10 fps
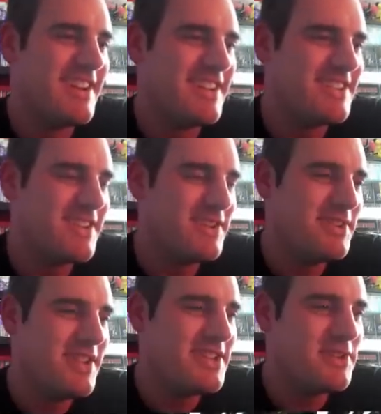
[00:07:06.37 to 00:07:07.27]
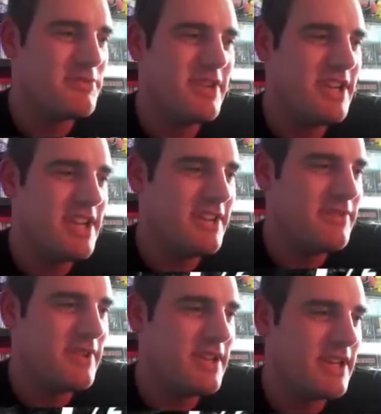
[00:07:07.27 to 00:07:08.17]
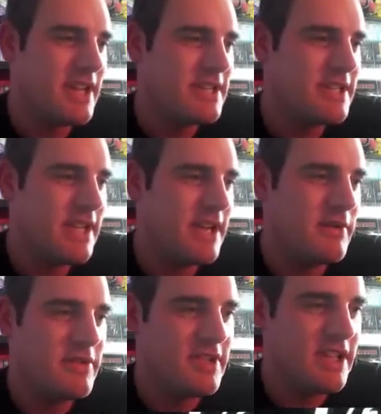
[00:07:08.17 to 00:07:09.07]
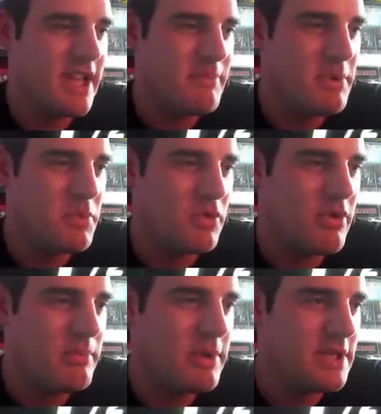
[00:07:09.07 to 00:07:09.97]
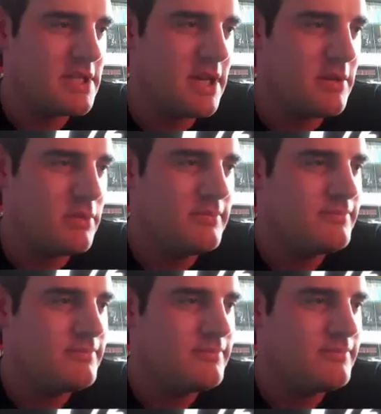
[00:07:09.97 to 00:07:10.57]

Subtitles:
So there's not really any feel again to that, and obviously you get a bit more grip in the tunnel.